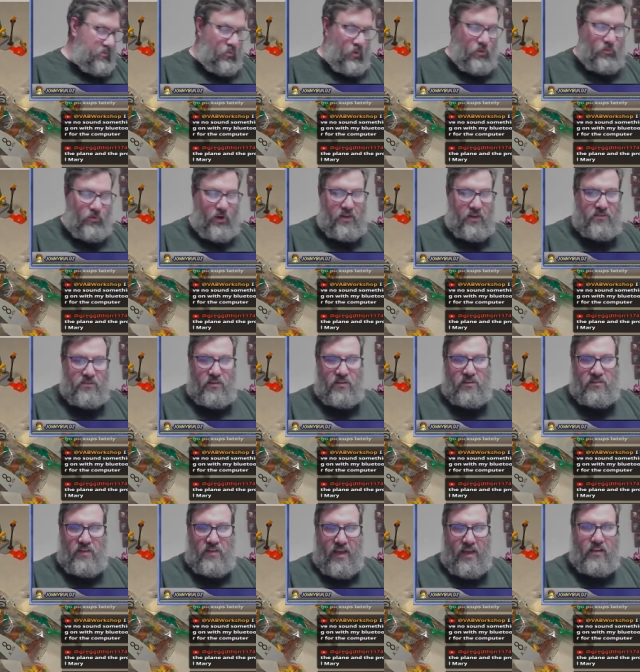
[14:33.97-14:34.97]
race in is
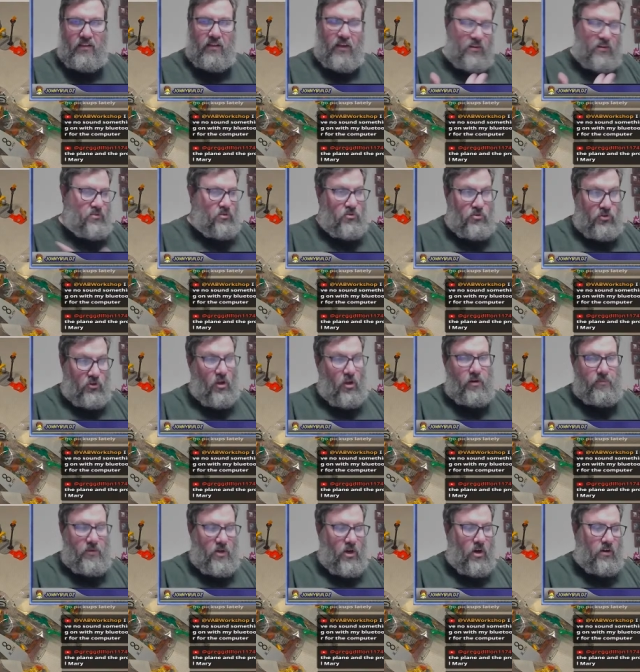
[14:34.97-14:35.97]
the A class. So there's a lot of
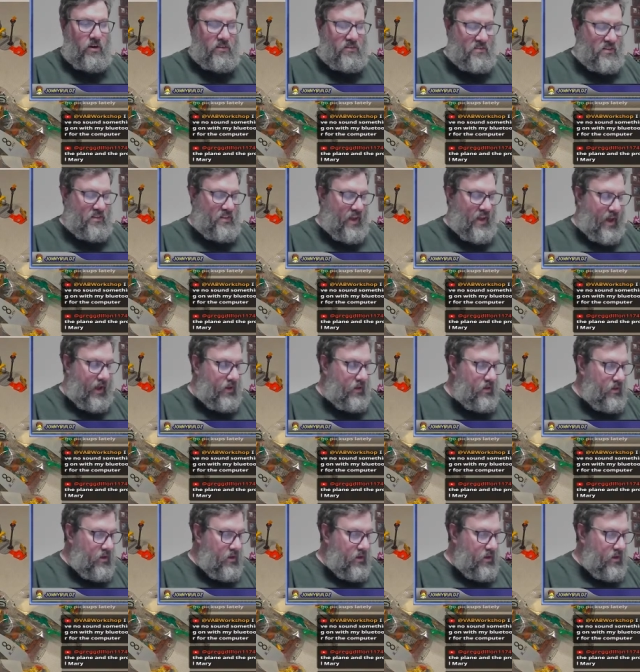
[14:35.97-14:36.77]
Miatas in that.